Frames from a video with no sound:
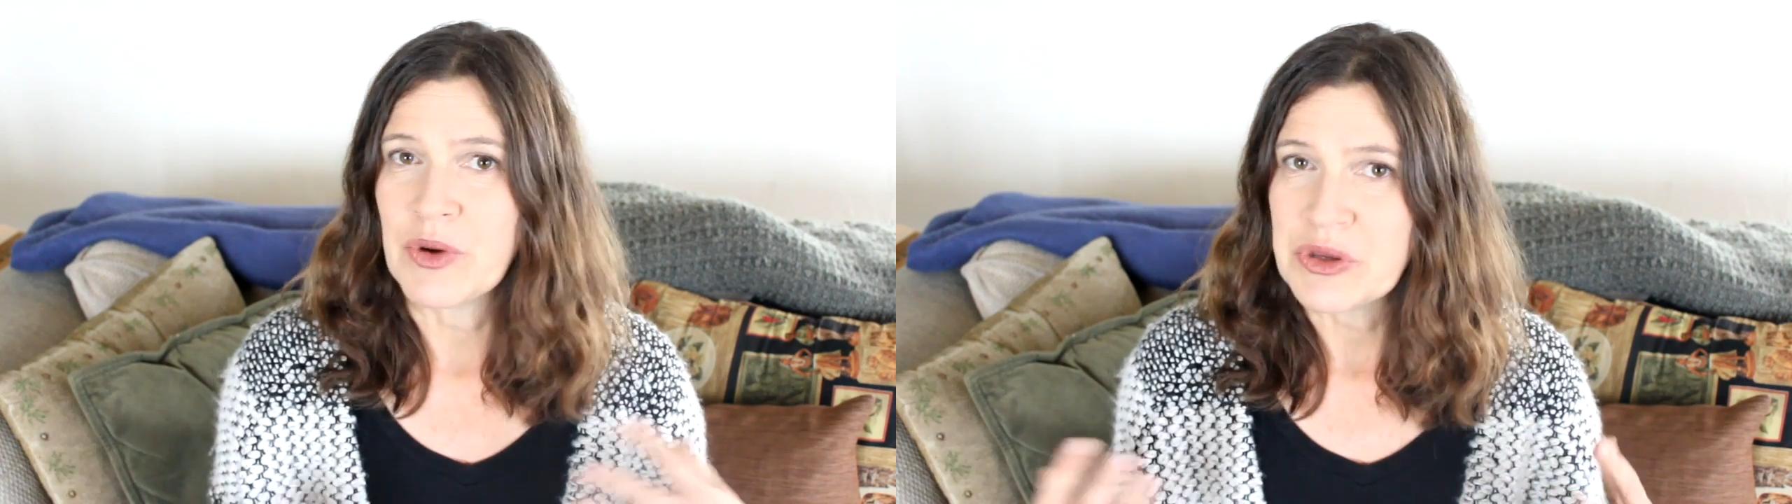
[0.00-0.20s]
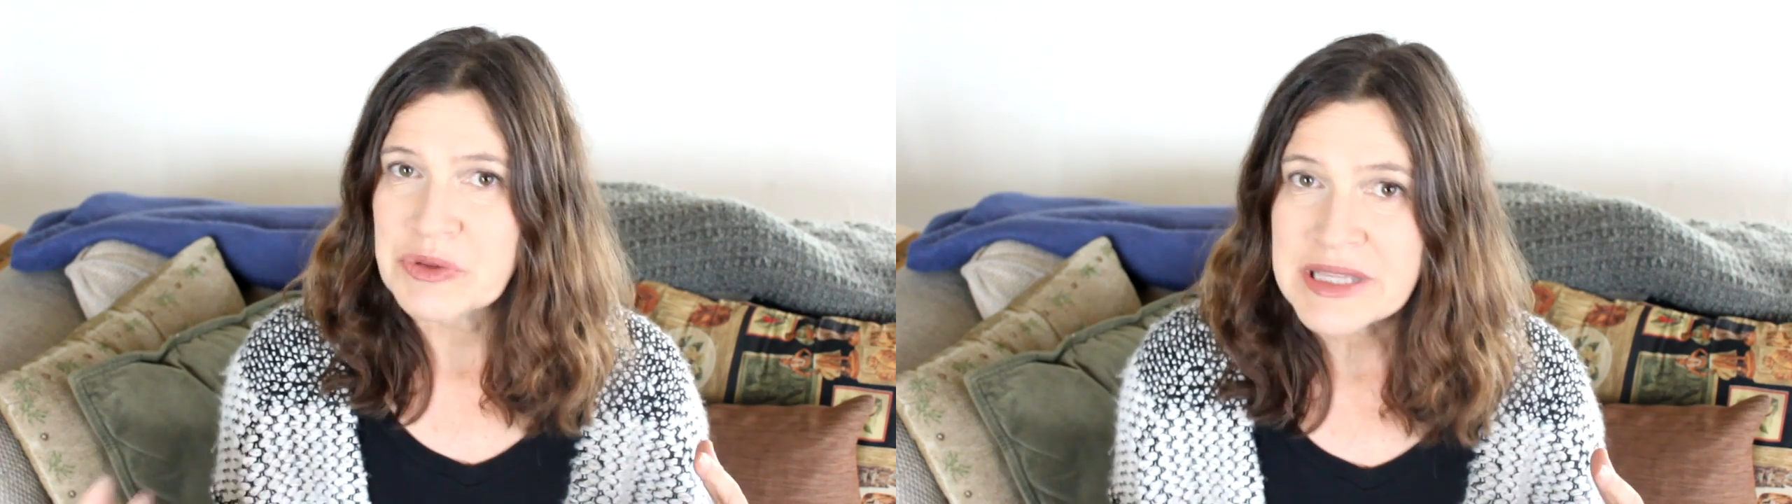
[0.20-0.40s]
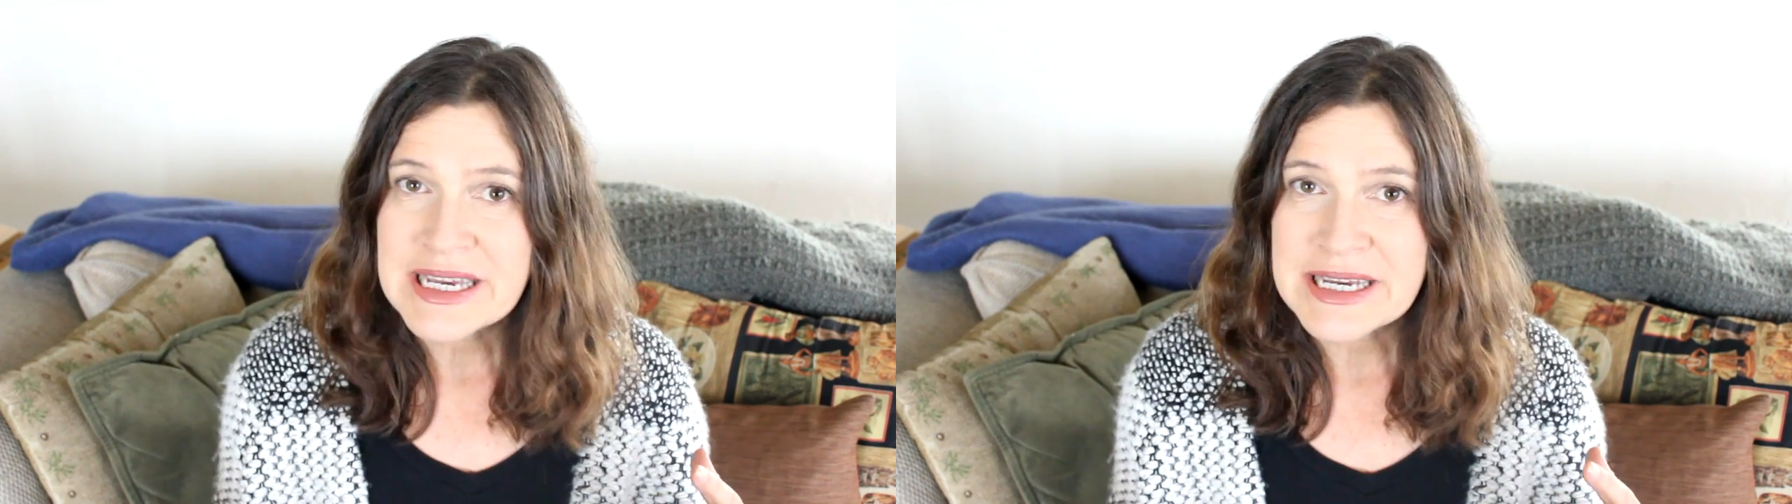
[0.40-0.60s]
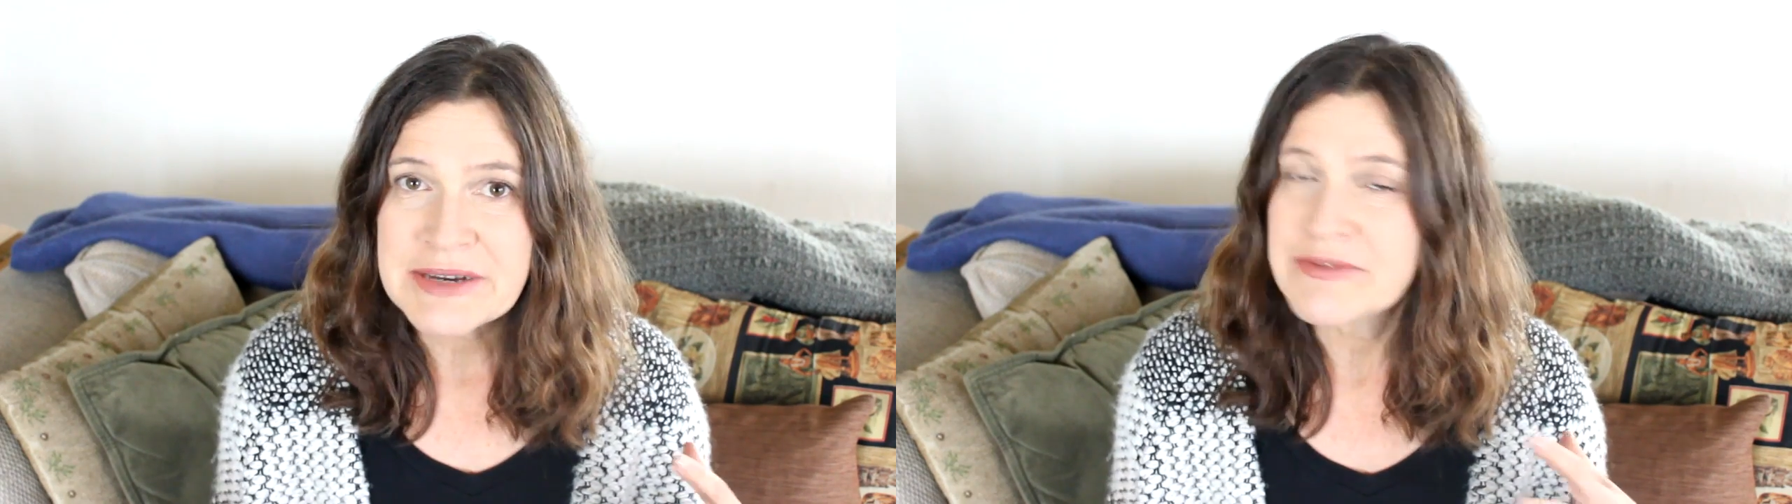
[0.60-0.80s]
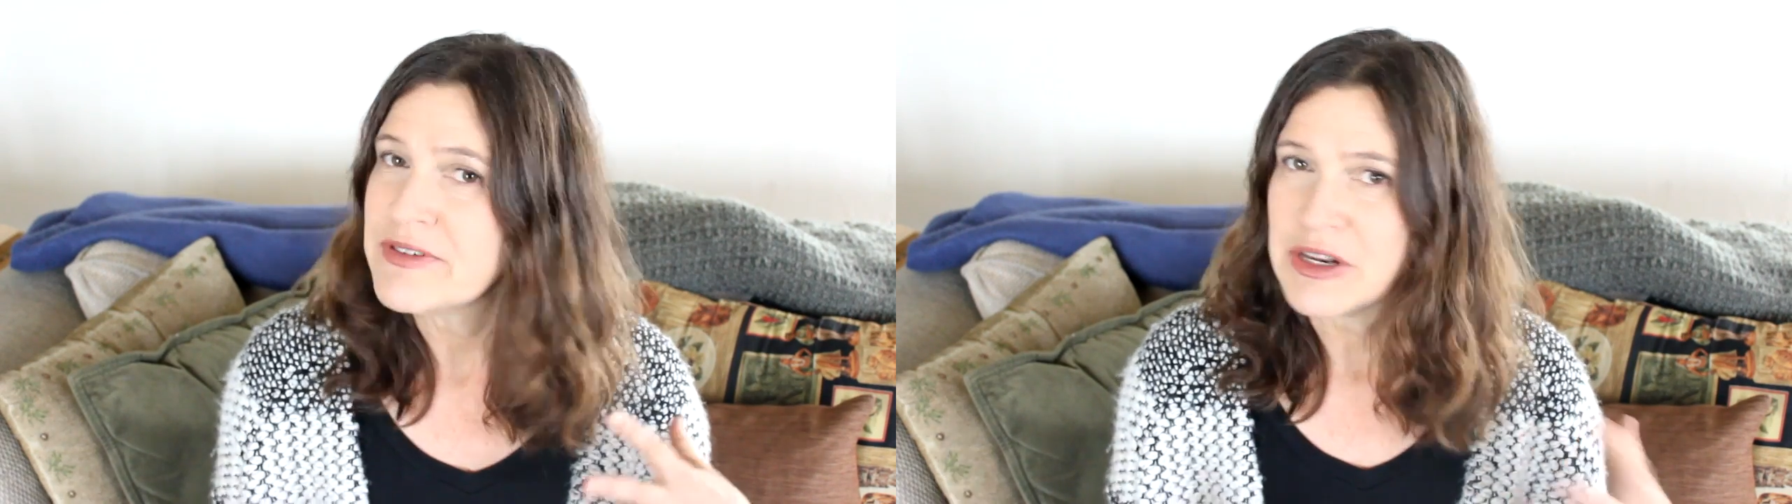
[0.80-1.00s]
where you
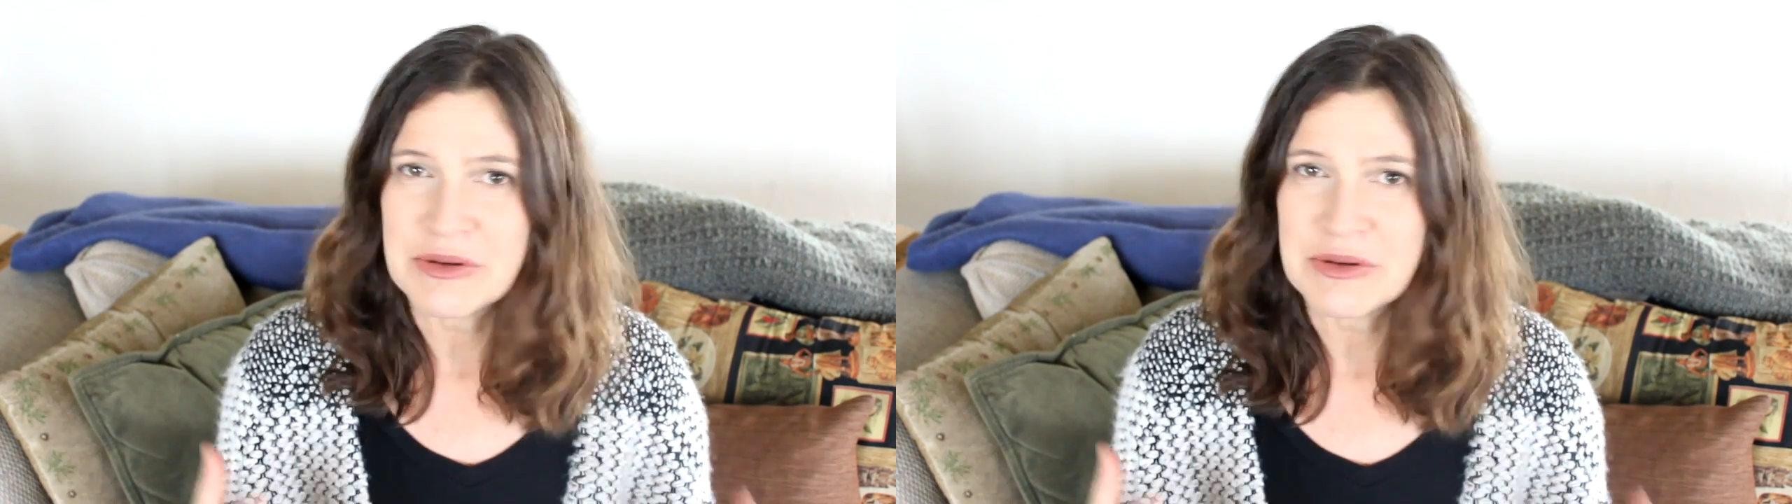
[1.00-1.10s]
live, you